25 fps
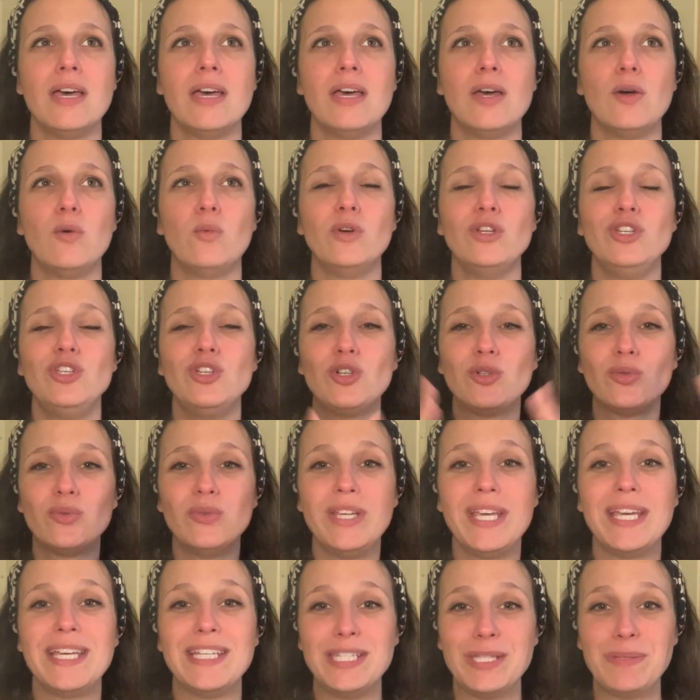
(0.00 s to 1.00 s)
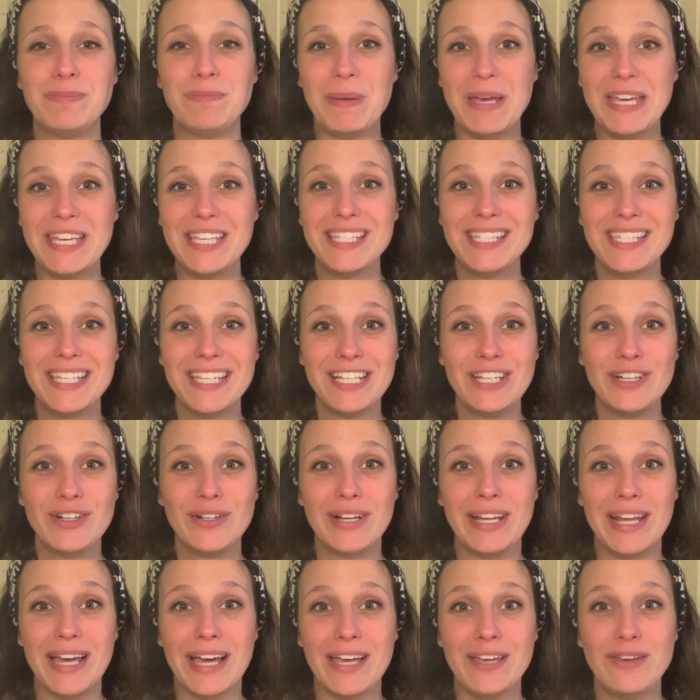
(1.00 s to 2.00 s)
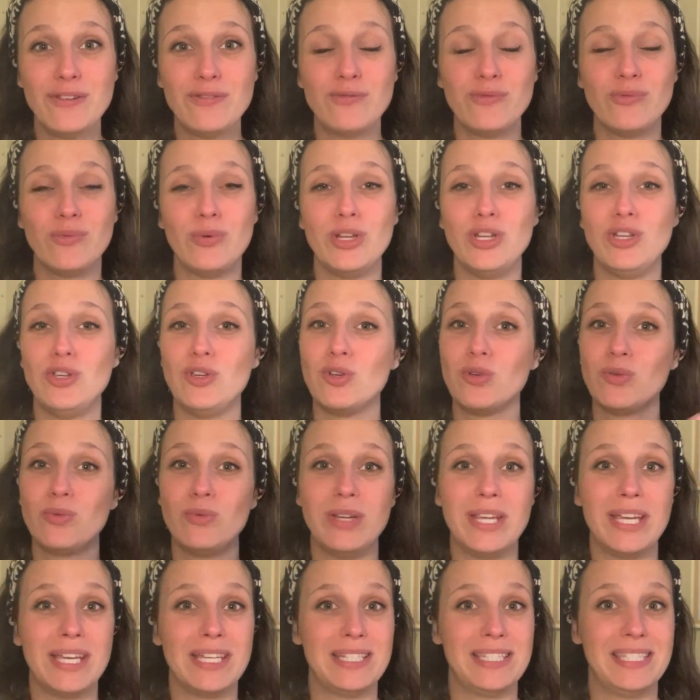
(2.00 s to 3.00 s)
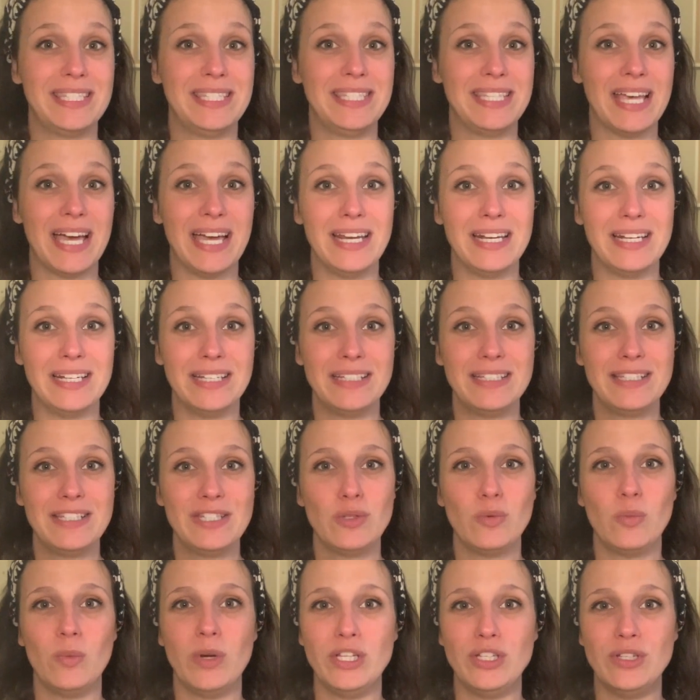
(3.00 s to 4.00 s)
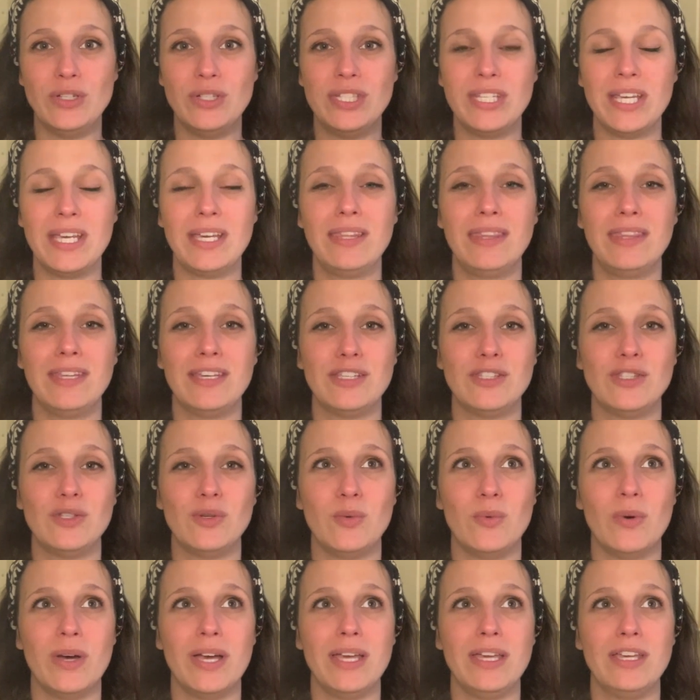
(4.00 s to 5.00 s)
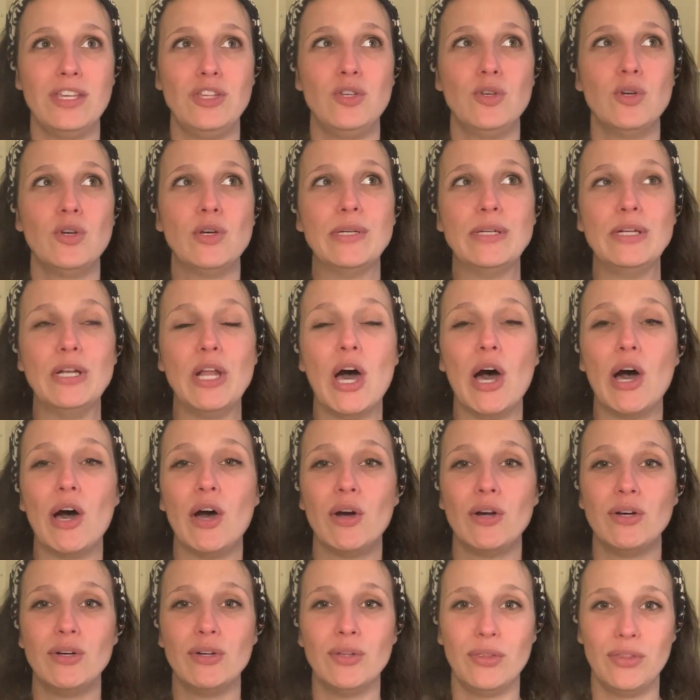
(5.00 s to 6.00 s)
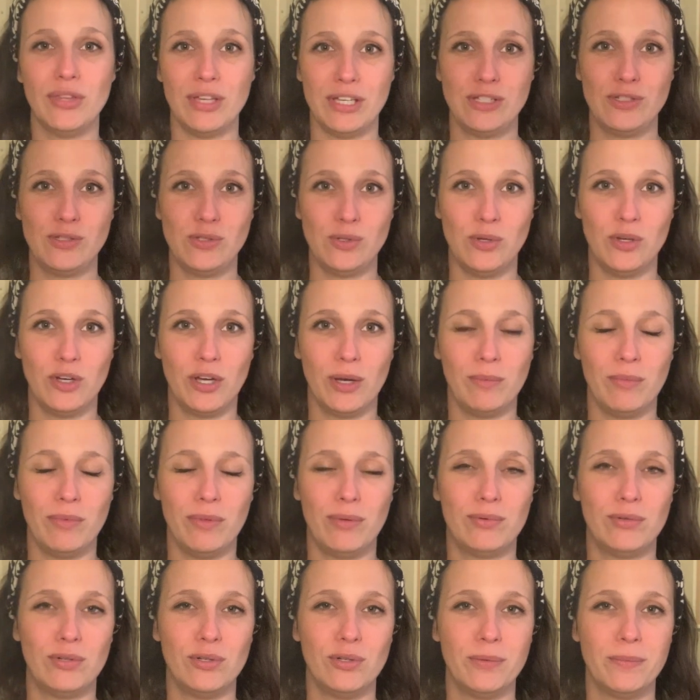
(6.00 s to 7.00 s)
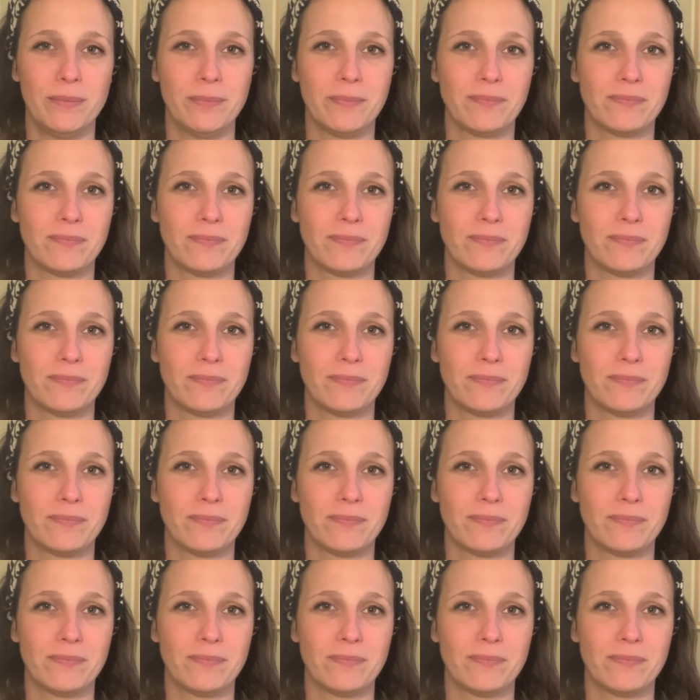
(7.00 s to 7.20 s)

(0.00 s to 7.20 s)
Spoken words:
When you create space in your life, when you create silence, when you take things away, you allow other things to come through.